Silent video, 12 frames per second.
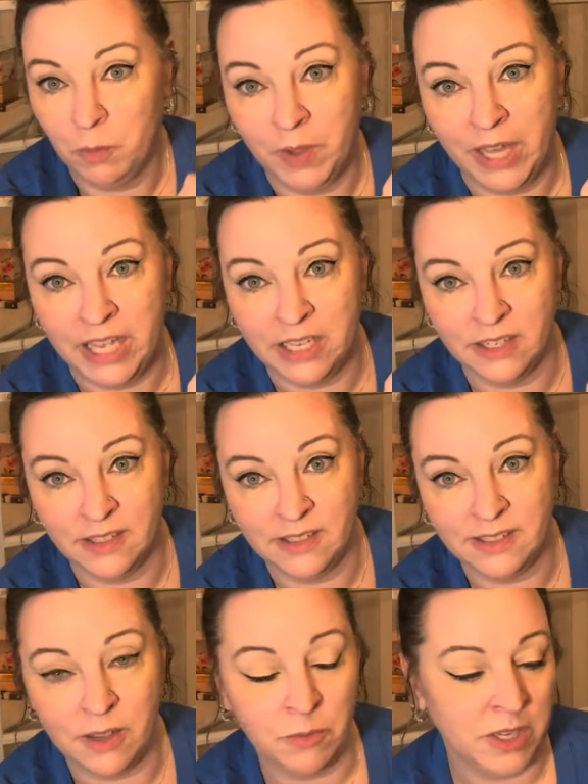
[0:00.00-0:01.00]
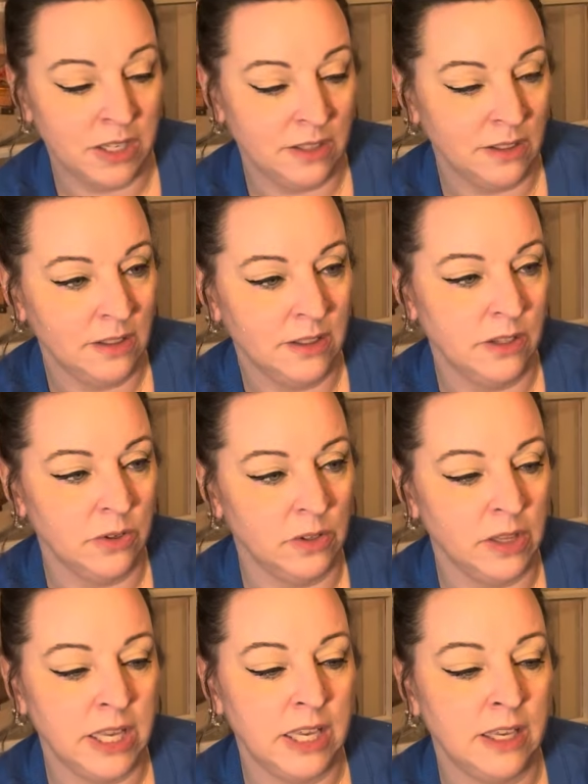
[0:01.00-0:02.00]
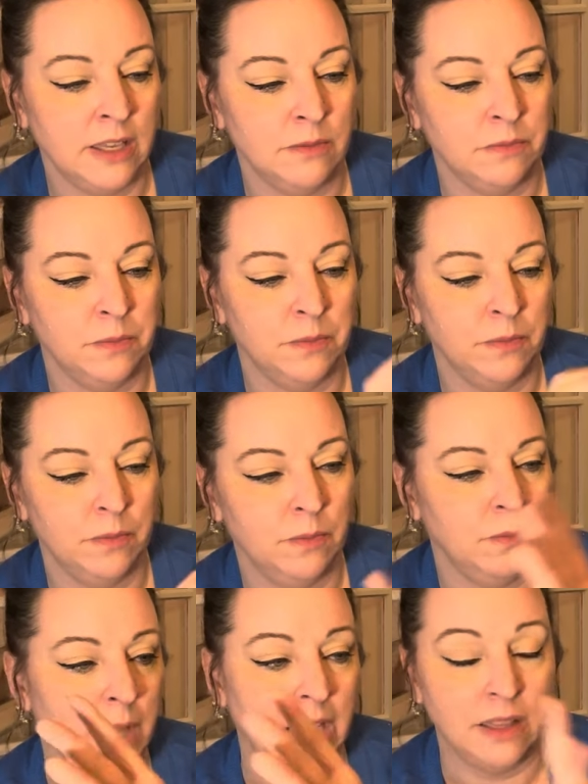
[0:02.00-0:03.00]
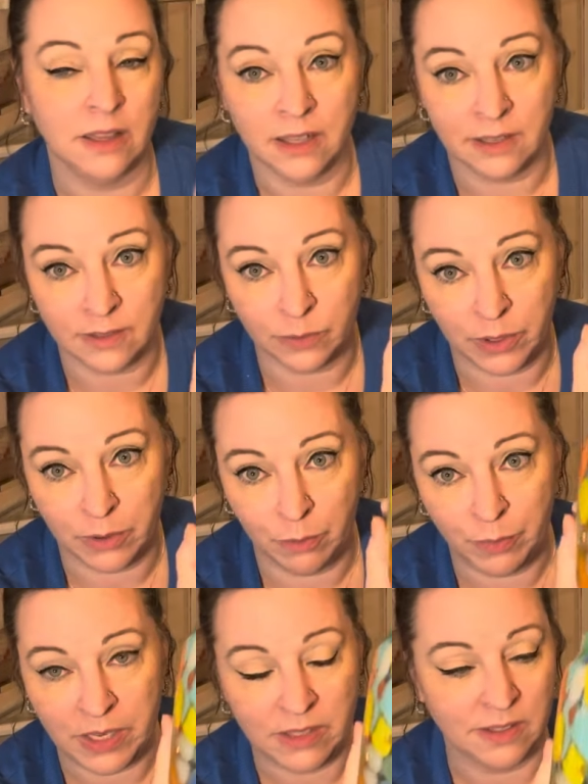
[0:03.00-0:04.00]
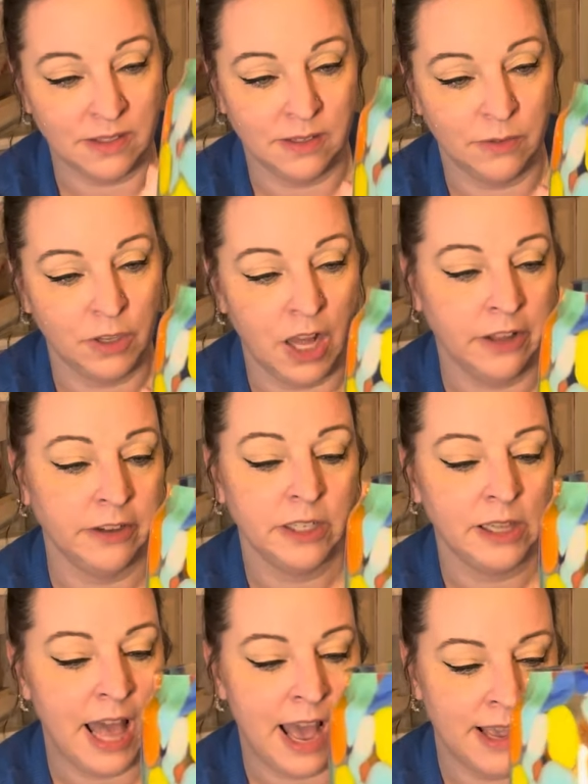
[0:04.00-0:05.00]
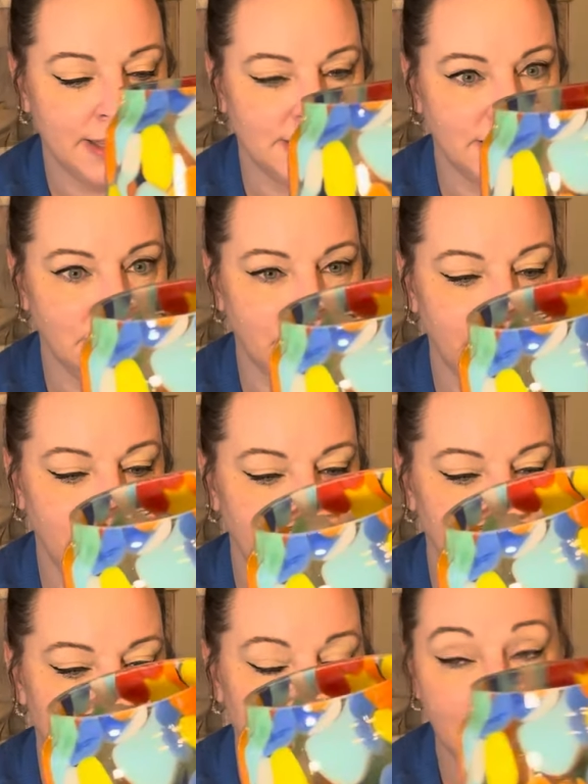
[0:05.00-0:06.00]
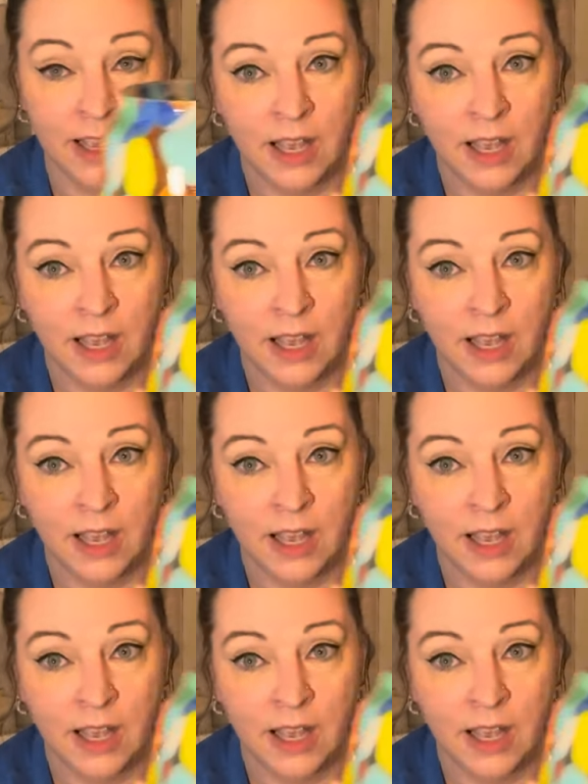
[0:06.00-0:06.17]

but someone literally made this with pieces of colored glass and clear glass.